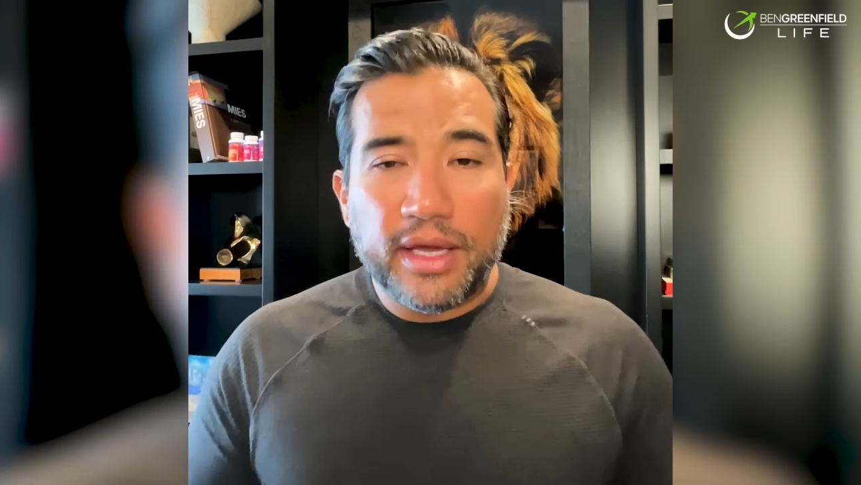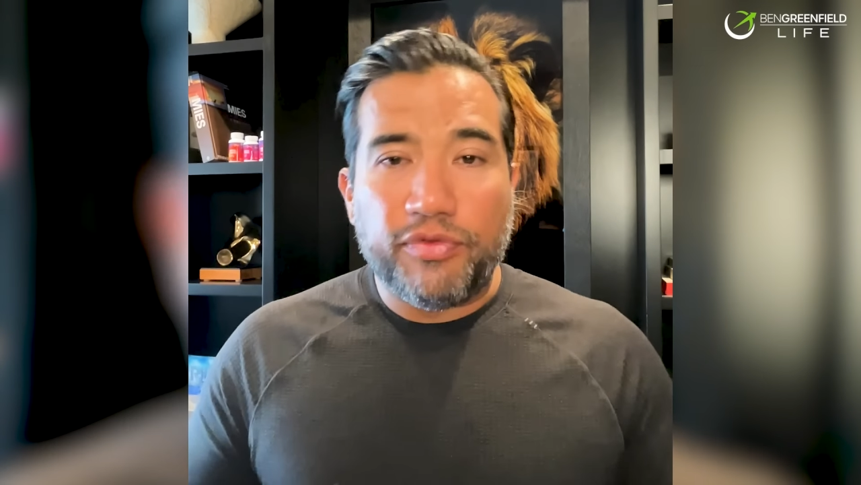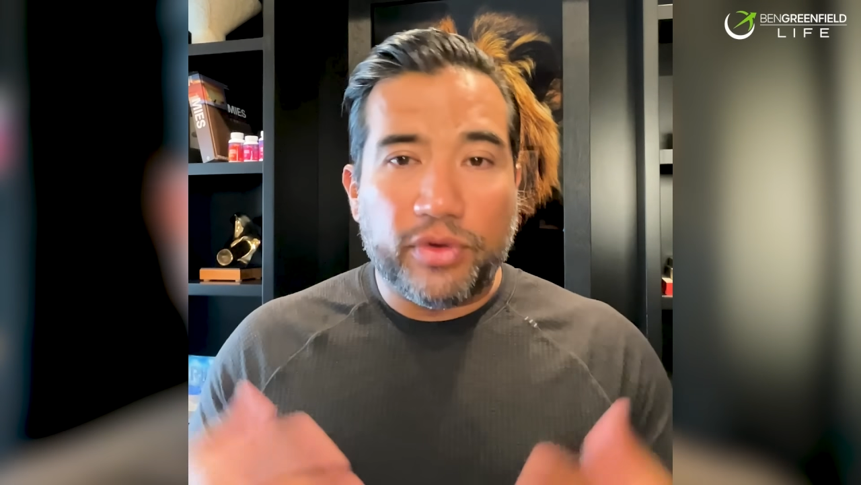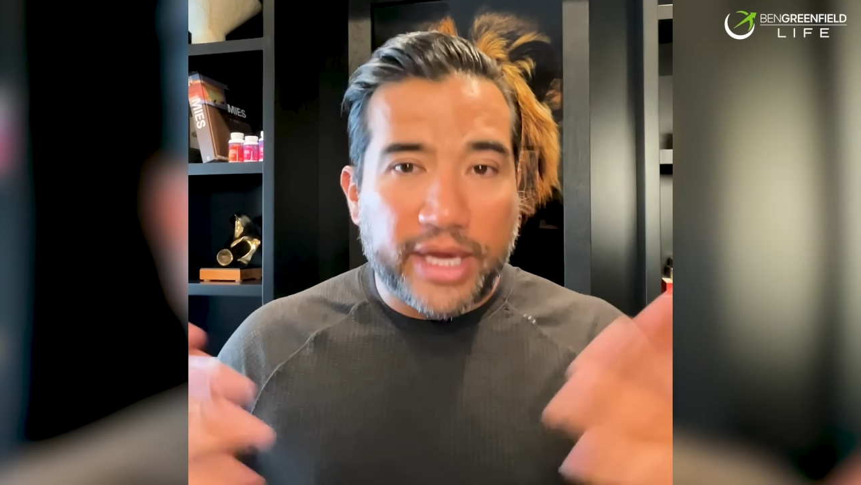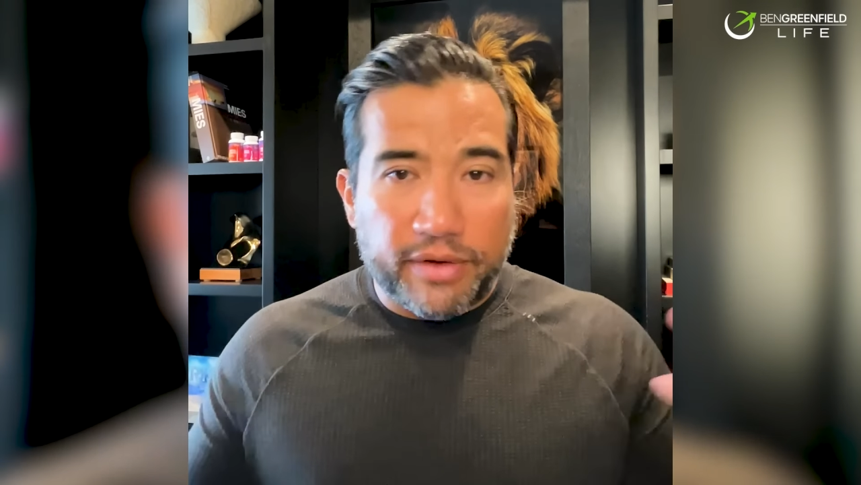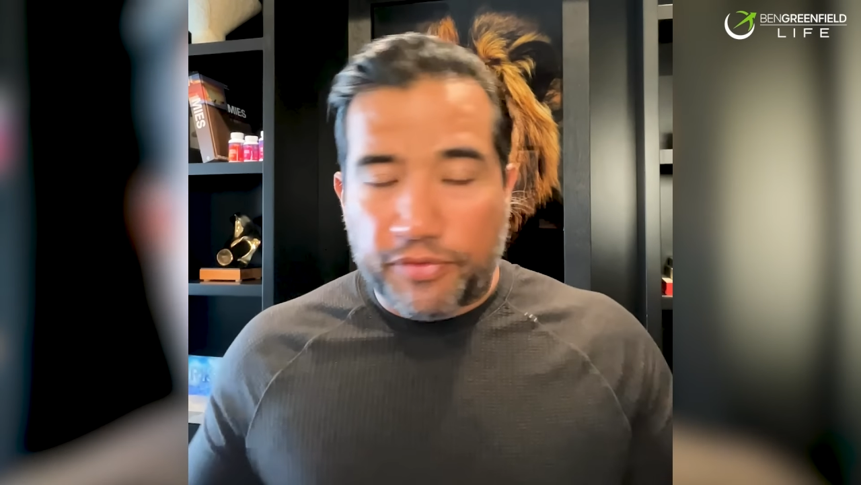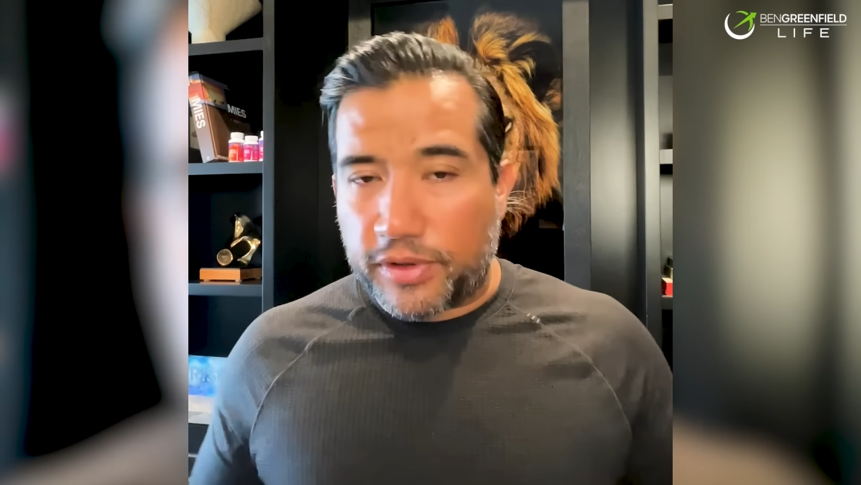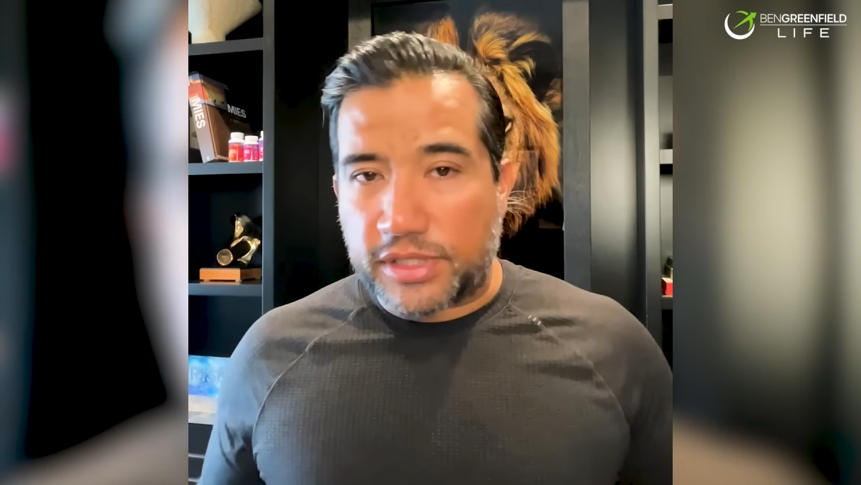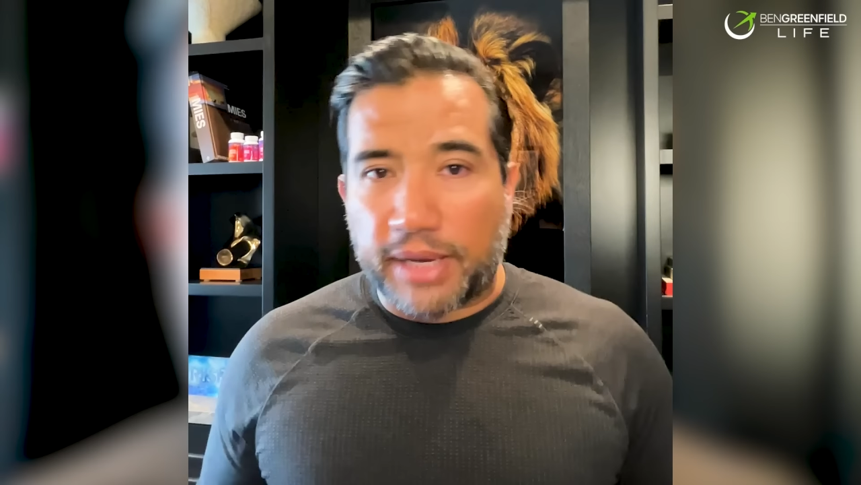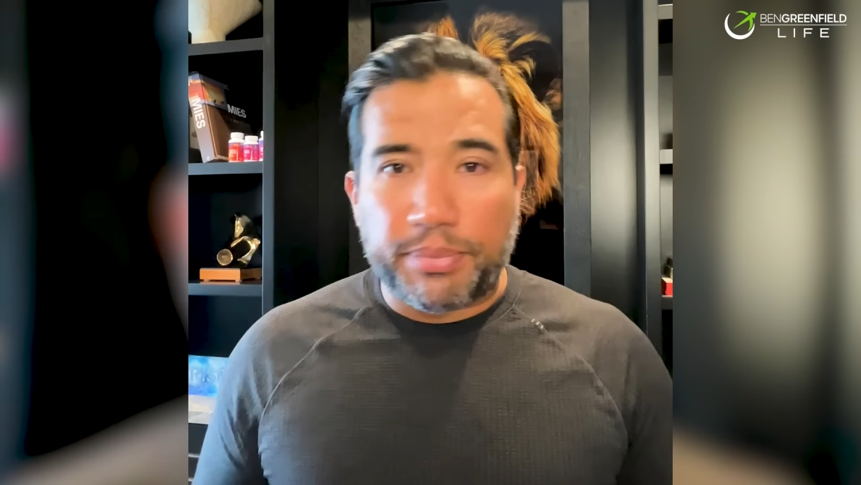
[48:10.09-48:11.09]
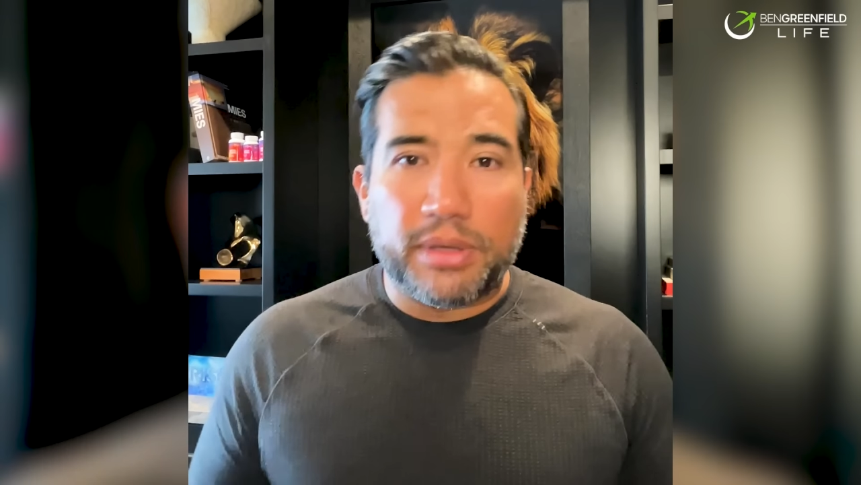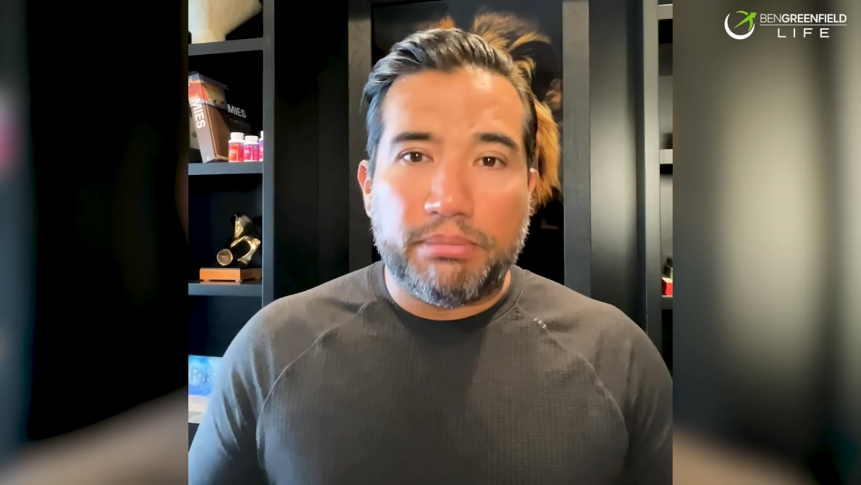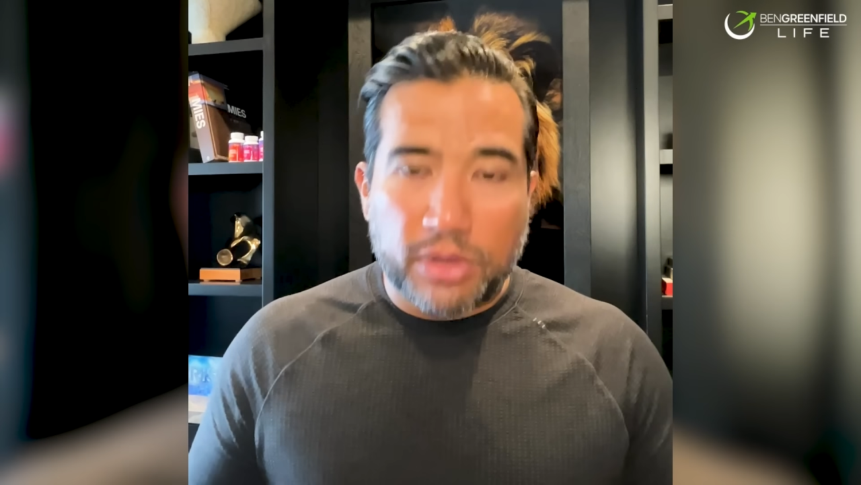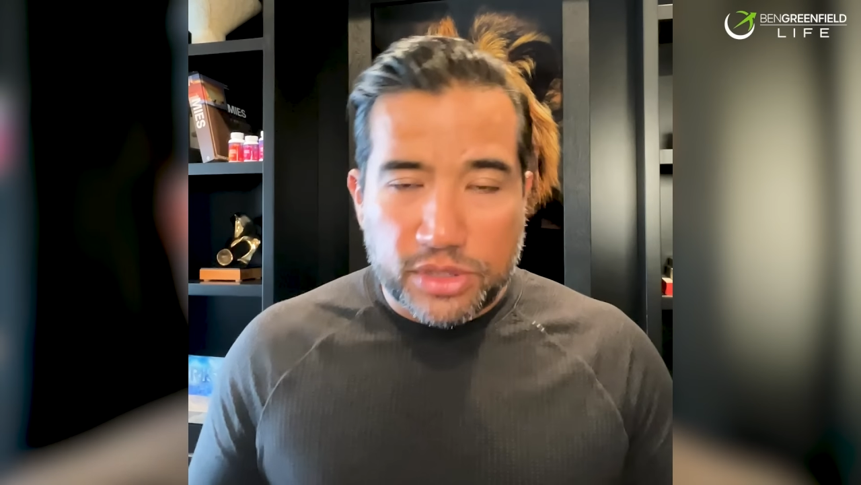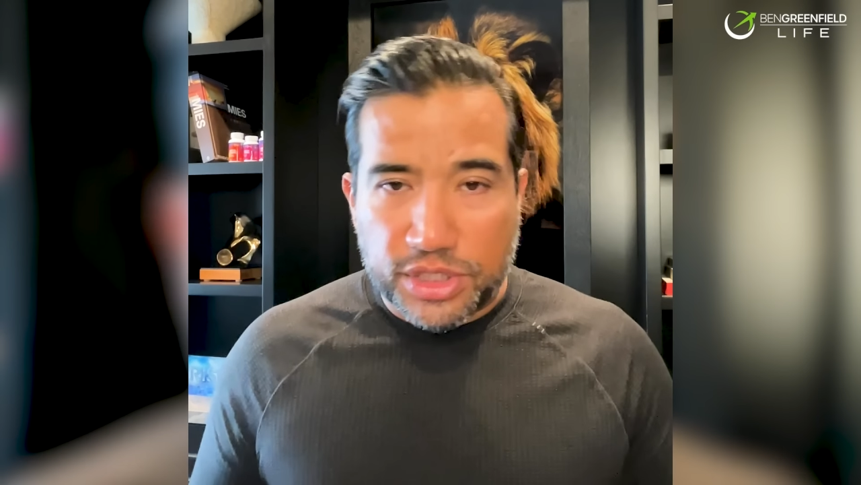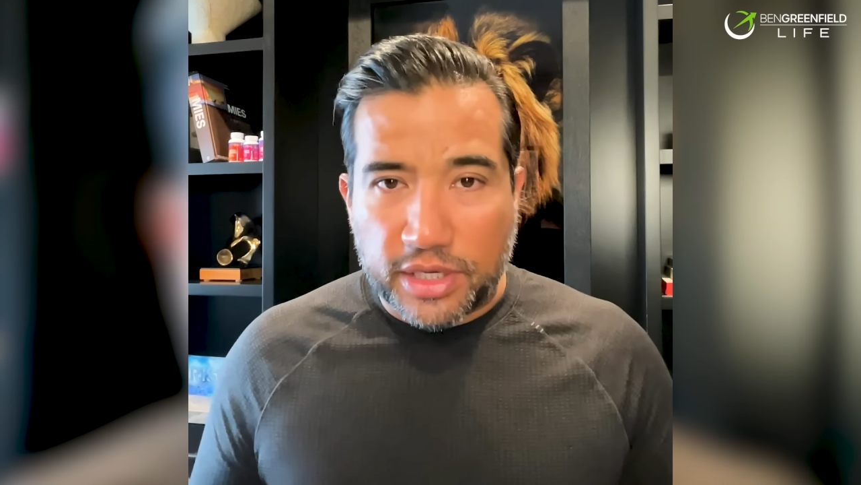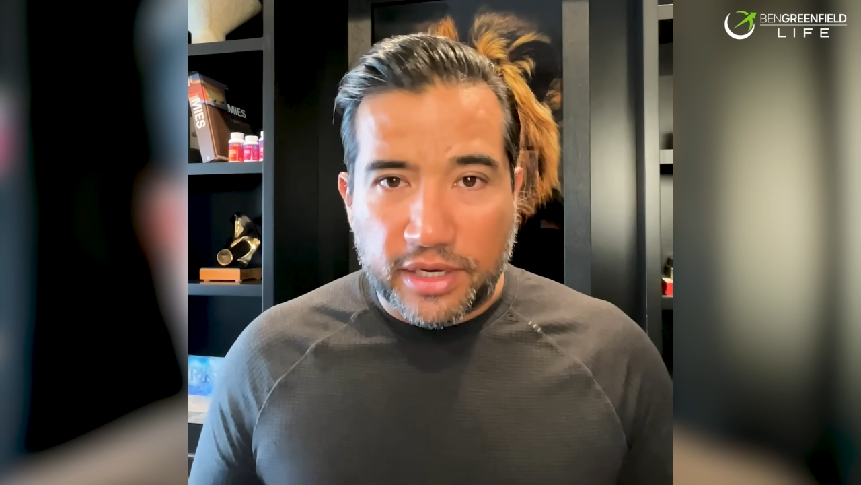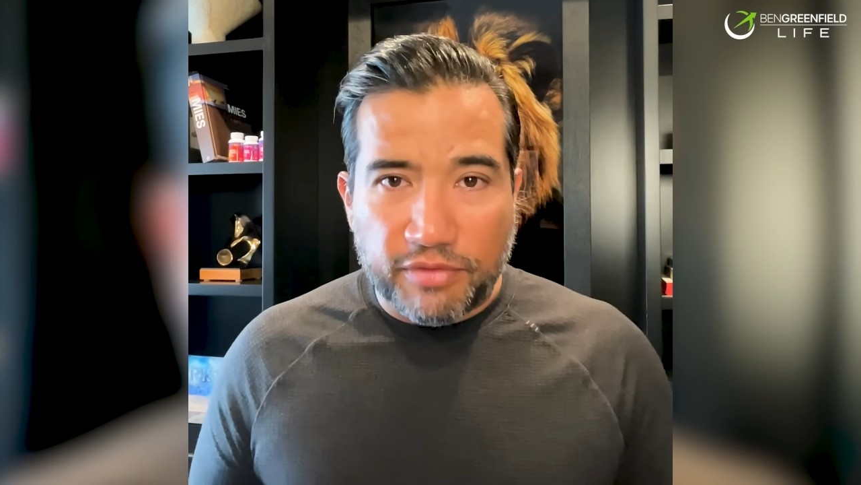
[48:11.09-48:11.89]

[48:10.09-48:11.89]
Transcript: If you get, for example, a MRSA